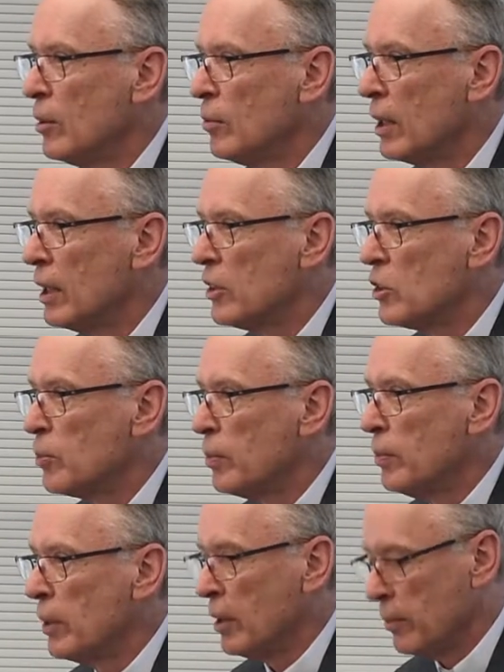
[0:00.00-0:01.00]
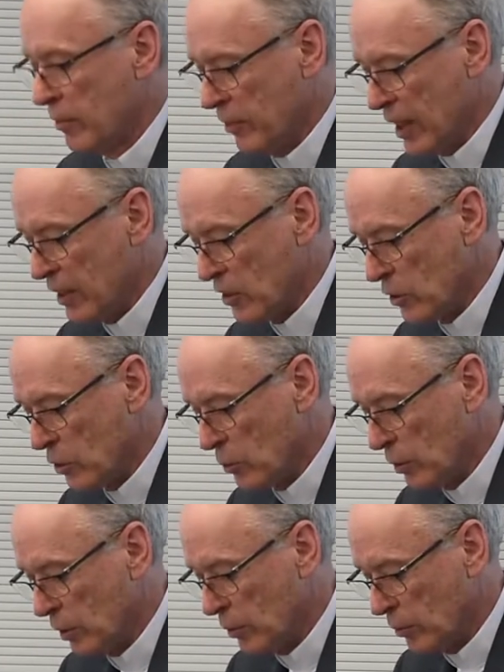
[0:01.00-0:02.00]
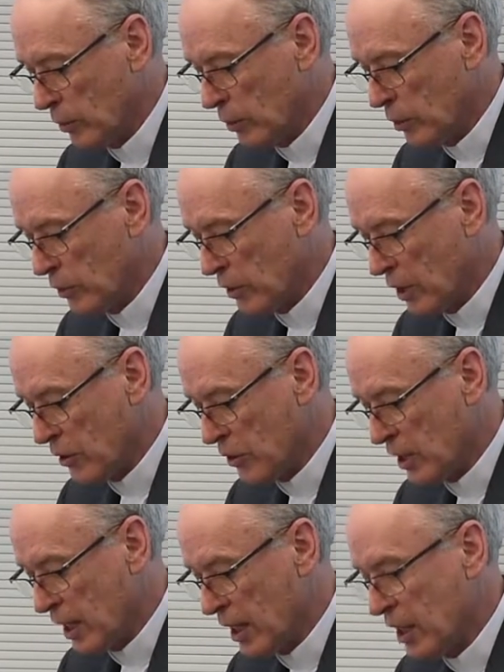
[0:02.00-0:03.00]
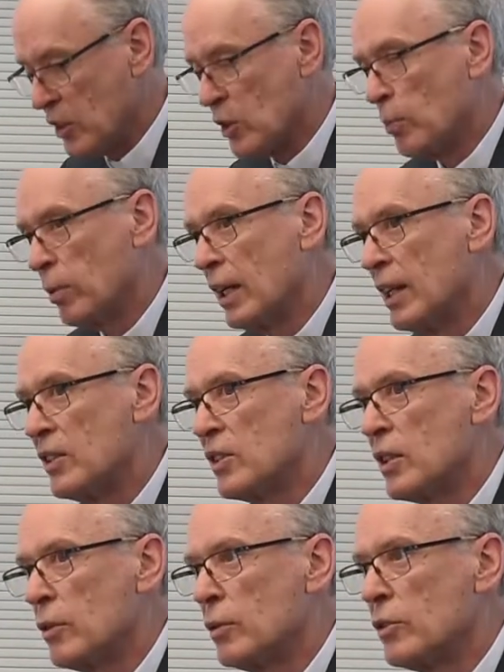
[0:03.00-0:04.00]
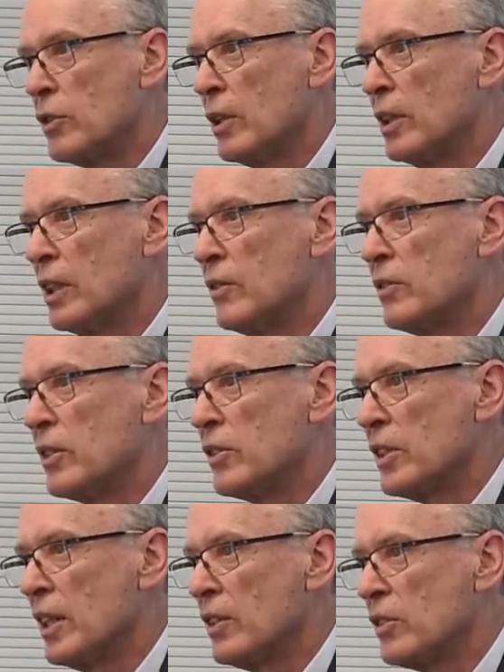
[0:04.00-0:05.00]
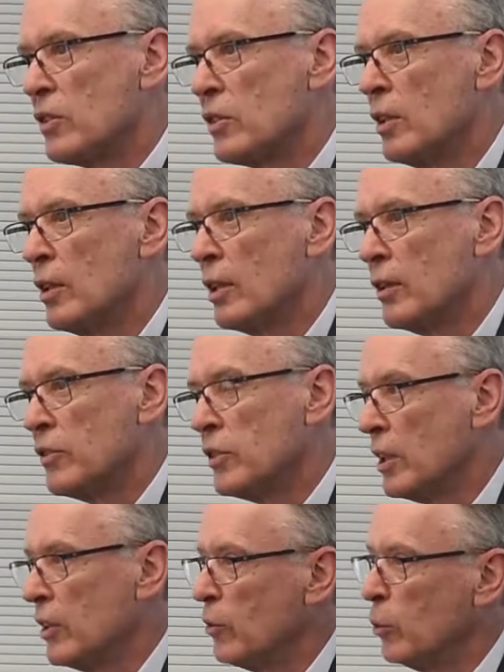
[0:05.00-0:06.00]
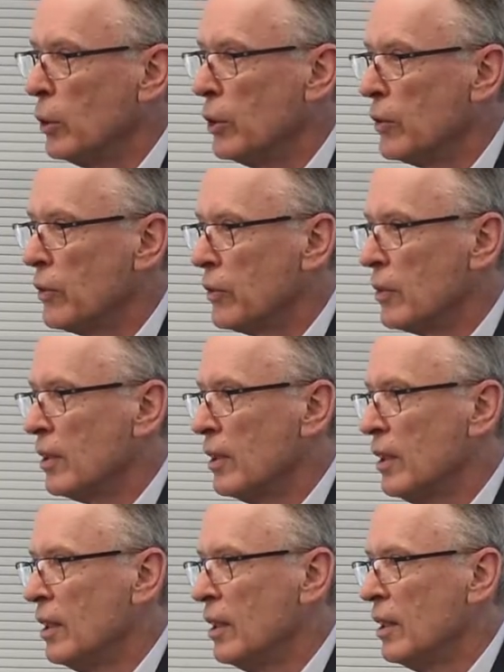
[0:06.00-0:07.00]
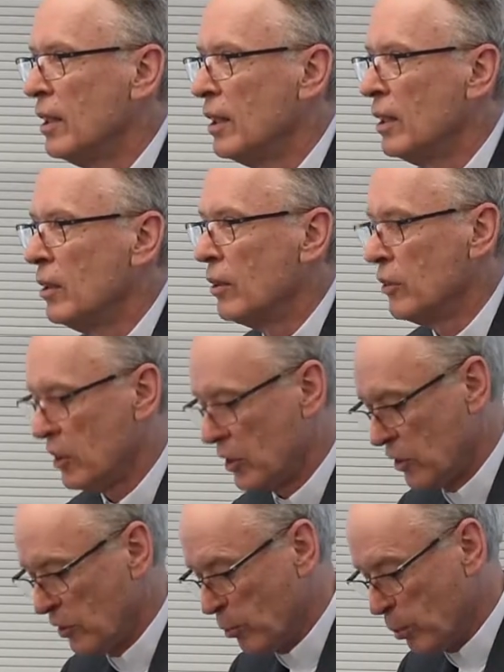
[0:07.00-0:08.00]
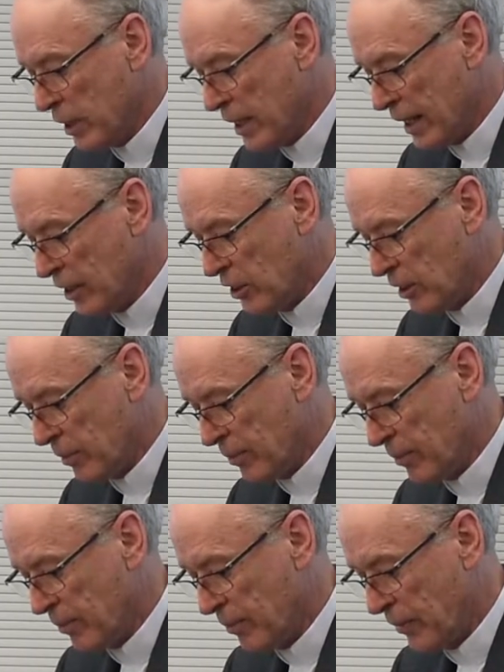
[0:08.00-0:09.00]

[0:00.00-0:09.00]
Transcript: But as Pope Francis would also say, it's a place that also gives a sense of self-worth, not just of protection.